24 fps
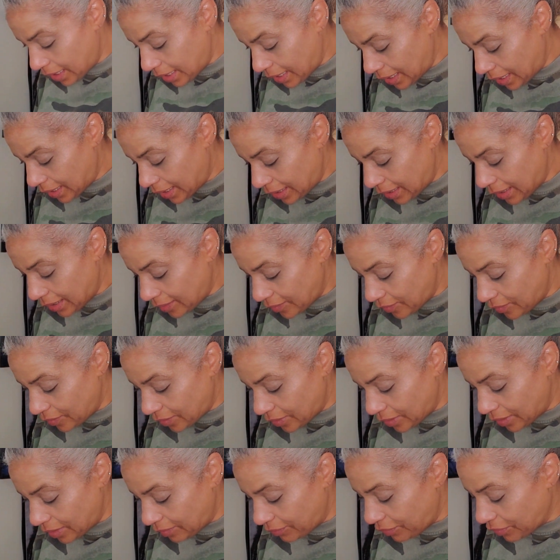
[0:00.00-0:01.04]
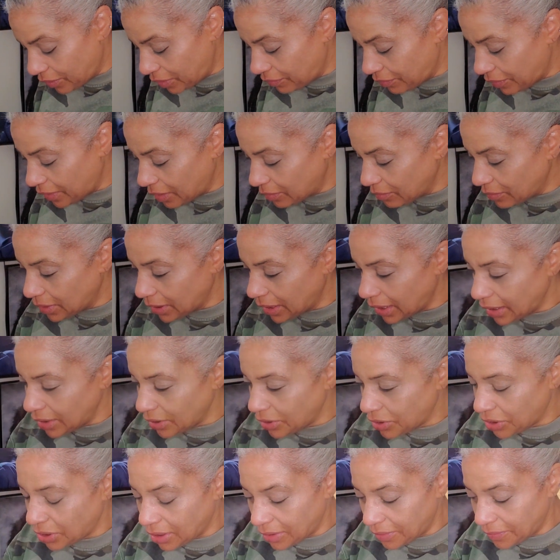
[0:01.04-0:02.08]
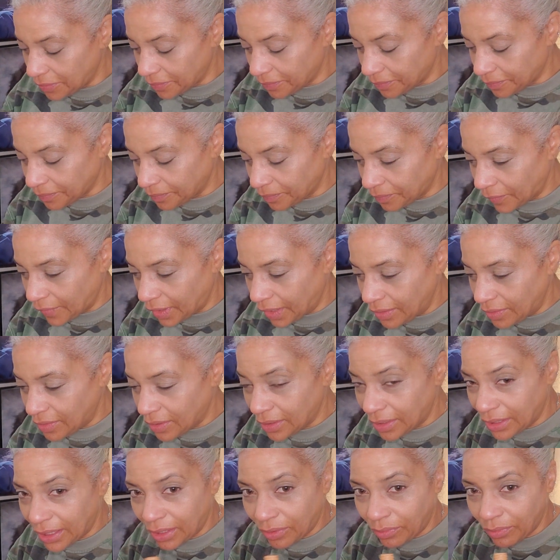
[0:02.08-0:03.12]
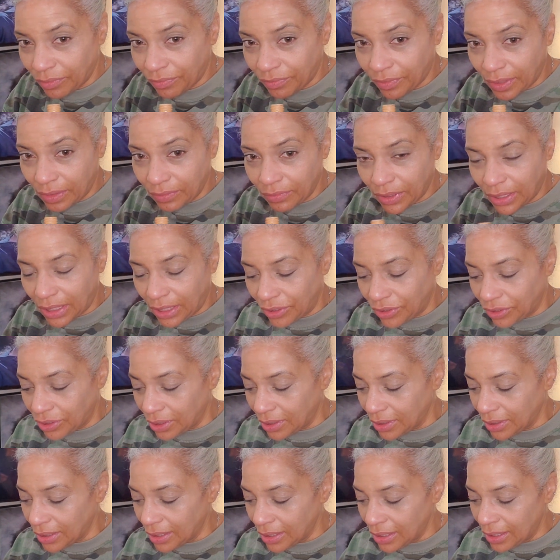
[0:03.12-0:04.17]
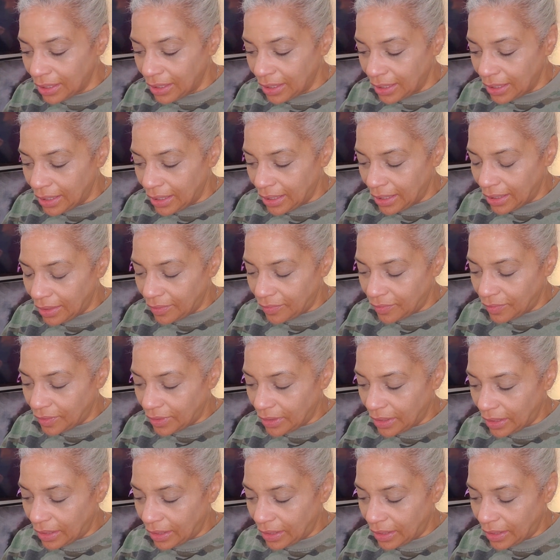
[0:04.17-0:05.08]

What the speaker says: And for the foundation, it's a liquid foundation. It's